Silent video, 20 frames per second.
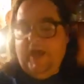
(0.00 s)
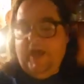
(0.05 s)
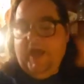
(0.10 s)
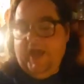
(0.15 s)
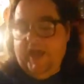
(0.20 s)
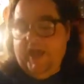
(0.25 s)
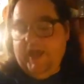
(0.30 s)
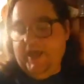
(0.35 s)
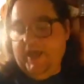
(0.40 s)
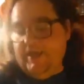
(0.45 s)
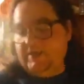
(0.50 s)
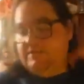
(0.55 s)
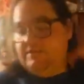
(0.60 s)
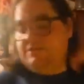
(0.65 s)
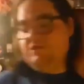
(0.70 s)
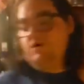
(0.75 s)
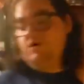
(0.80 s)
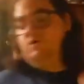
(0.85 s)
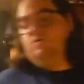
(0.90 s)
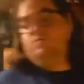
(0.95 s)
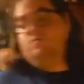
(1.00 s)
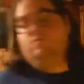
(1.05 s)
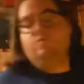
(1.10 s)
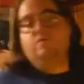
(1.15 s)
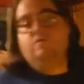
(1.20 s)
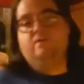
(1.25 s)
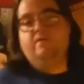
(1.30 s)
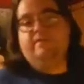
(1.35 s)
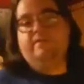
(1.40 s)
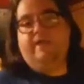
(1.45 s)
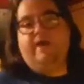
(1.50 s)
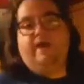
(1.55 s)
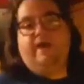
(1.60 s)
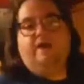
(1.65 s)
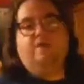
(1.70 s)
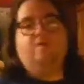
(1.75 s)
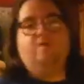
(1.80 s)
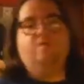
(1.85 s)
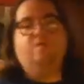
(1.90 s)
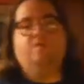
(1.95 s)
and so
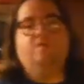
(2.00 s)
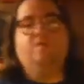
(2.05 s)
now